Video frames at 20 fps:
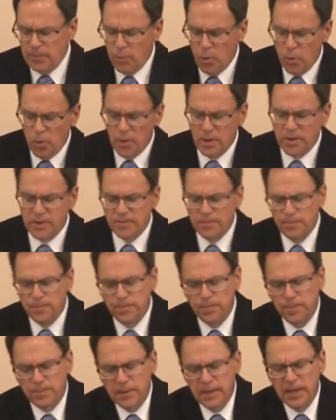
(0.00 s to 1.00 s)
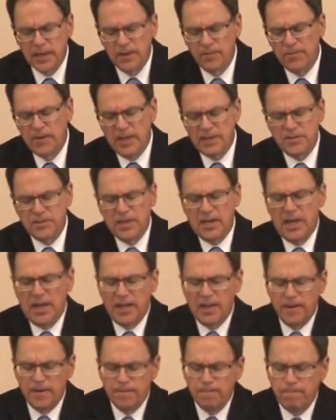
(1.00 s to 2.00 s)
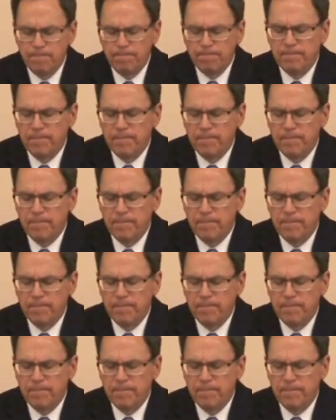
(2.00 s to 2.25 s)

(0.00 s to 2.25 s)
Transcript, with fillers: Board investigated,